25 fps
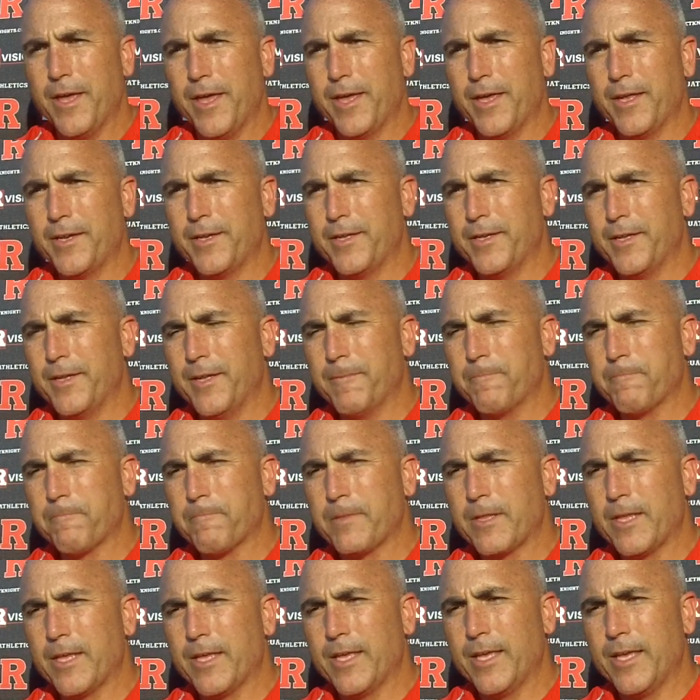and
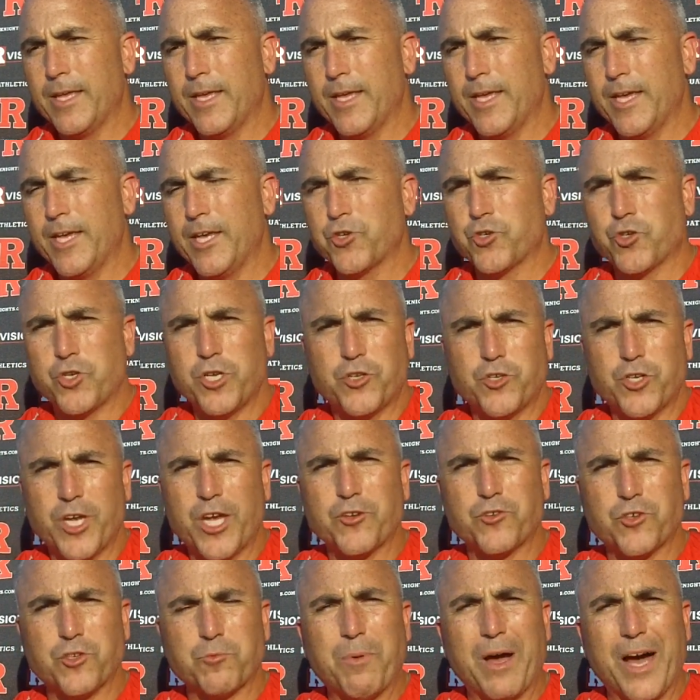He
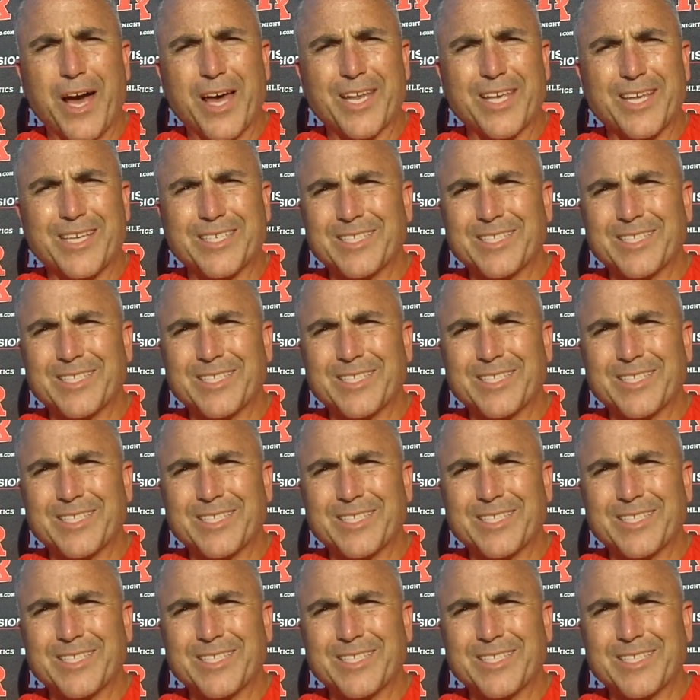changed his body.